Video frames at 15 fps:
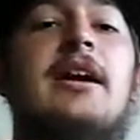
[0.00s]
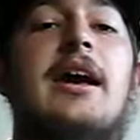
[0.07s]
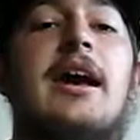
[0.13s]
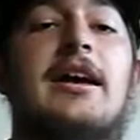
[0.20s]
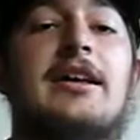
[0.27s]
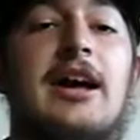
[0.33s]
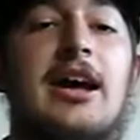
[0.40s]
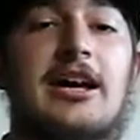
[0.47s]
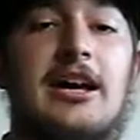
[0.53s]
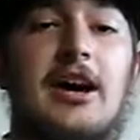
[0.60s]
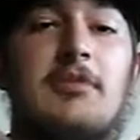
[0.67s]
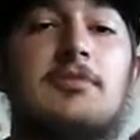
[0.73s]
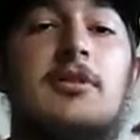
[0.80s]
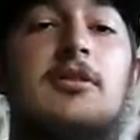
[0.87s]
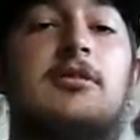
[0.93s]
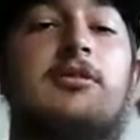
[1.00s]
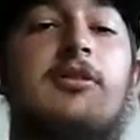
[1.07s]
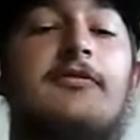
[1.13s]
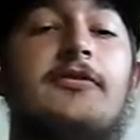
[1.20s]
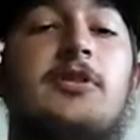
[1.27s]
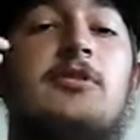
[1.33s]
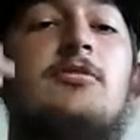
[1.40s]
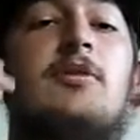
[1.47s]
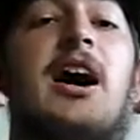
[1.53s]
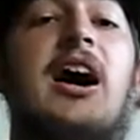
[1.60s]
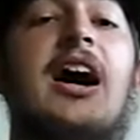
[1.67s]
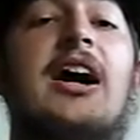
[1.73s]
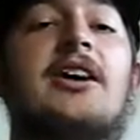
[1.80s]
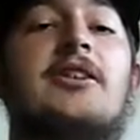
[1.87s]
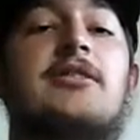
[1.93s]
and I upload a few
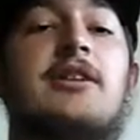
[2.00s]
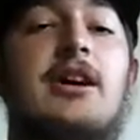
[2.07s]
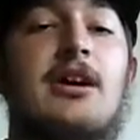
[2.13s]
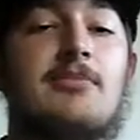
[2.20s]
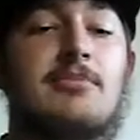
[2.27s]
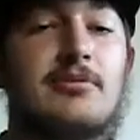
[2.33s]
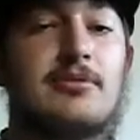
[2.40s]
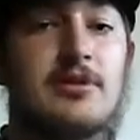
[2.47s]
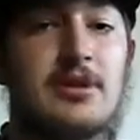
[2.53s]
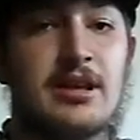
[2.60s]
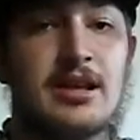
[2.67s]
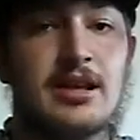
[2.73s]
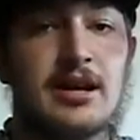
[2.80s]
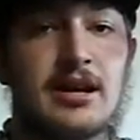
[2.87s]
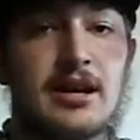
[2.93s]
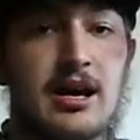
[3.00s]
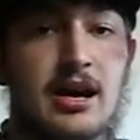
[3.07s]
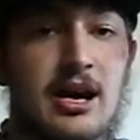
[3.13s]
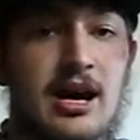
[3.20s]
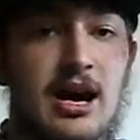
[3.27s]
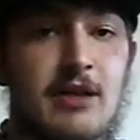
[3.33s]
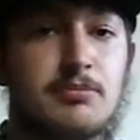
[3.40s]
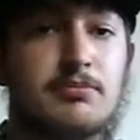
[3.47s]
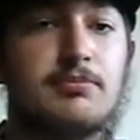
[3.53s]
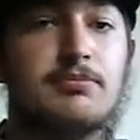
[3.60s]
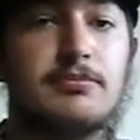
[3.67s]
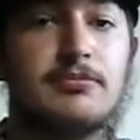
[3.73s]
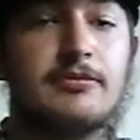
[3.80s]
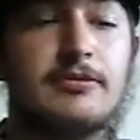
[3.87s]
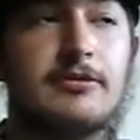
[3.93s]
higher up uh,
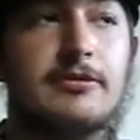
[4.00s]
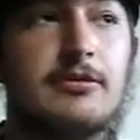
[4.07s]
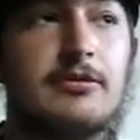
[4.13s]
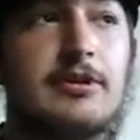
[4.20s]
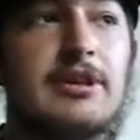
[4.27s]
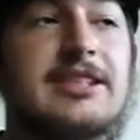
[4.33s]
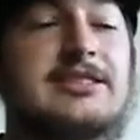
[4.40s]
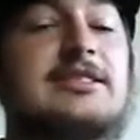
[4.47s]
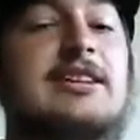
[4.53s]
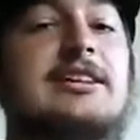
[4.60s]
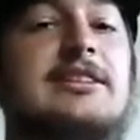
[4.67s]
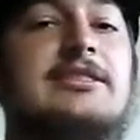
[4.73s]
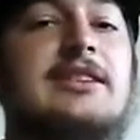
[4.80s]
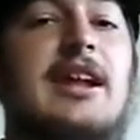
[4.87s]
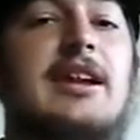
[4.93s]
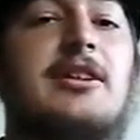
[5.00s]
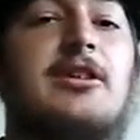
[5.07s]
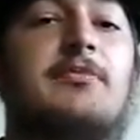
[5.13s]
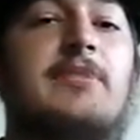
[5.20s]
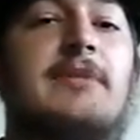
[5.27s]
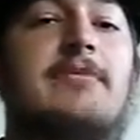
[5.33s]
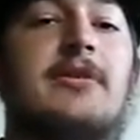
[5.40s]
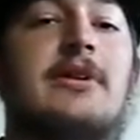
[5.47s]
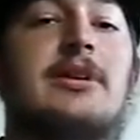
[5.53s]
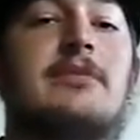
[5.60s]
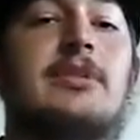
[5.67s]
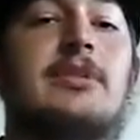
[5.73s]
listings that I know people are going to